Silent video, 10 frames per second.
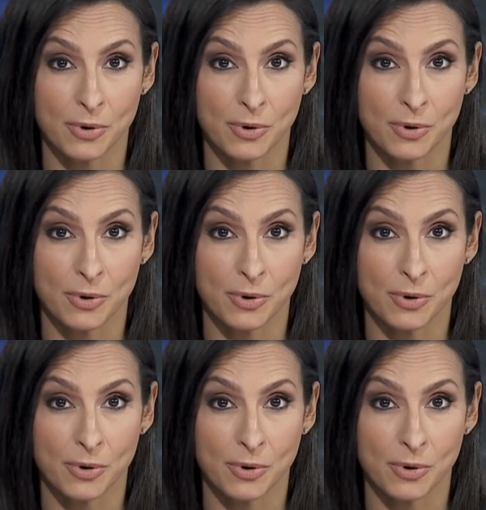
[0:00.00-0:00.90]
at the Dollar
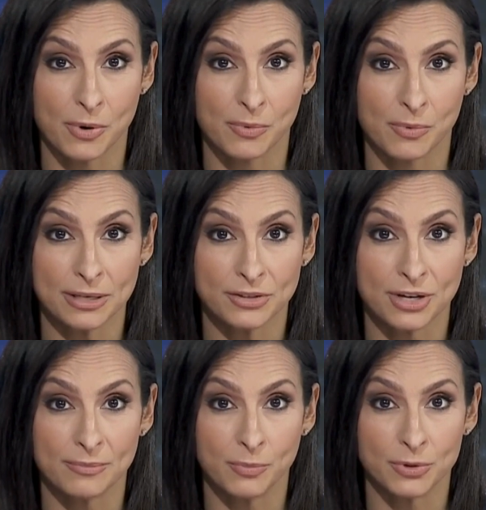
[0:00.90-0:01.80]
Tree.
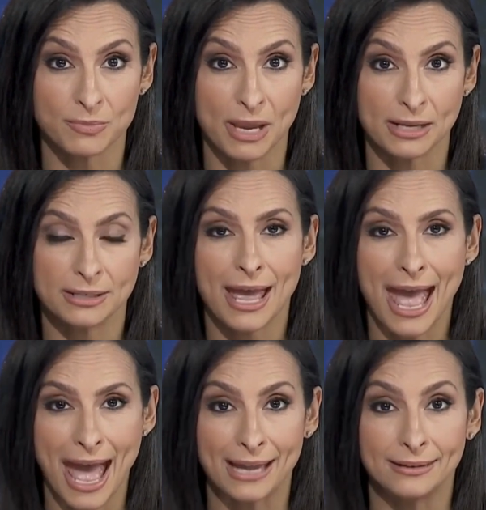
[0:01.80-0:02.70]
Price jump was
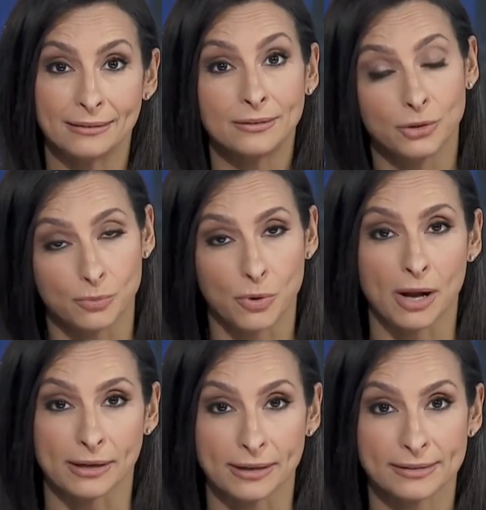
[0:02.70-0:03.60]
made to add
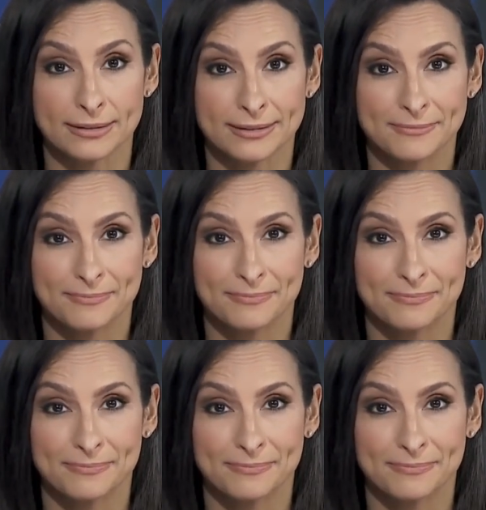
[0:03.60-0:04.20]
new products.